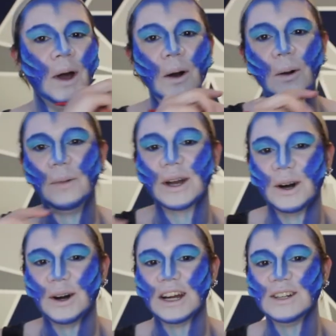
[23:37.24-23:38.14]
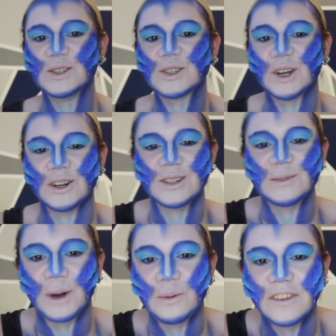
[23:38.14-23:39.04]
Oh my god, I just
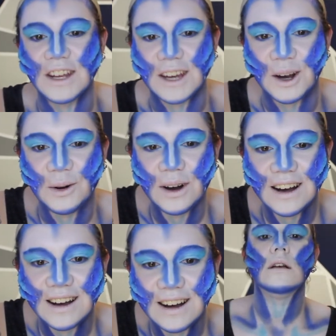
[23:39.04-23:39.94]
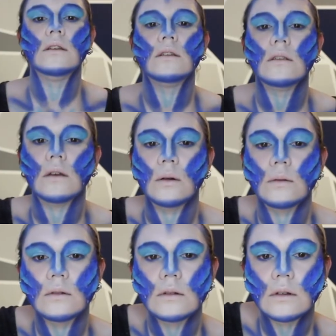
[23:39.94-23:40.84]
cursed my video. So,
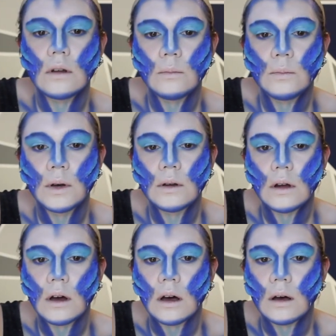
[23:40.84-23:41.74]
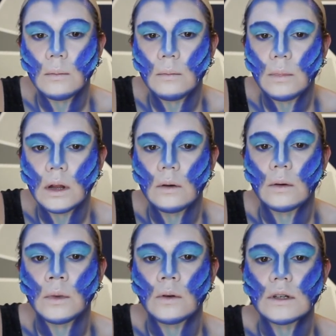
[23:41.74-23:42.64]
don't put a blow
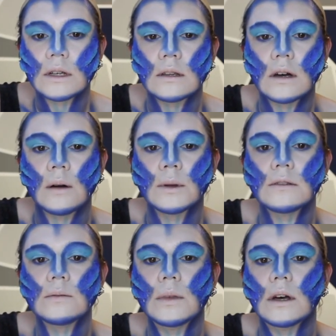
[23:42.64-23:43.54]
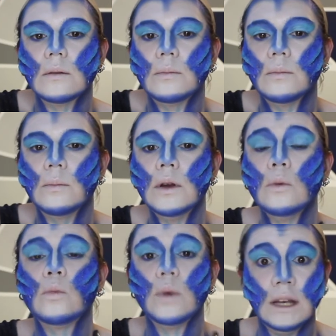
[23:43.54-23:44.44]
emoji in the comments, but put a
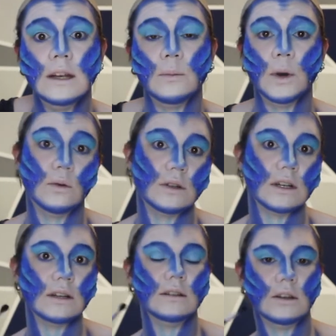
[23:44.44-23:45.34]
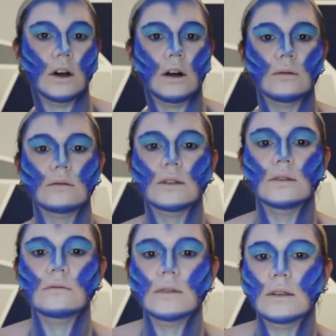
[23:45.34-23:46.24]
wind emoji, you know.
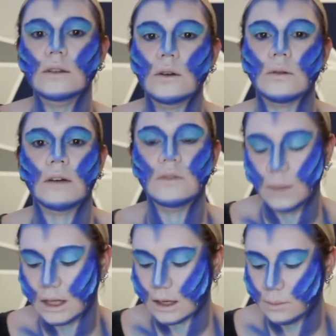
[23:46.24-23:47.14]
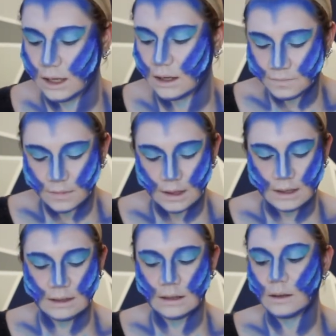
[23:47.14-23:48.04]
You don't have to be like me.
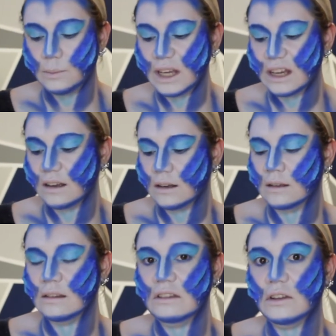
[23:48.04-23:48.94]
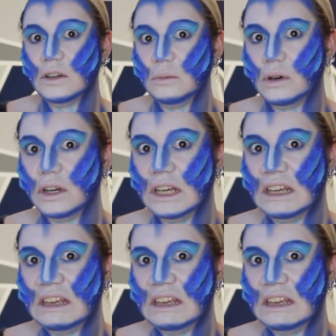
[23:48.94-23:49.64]
Be a dirty boy.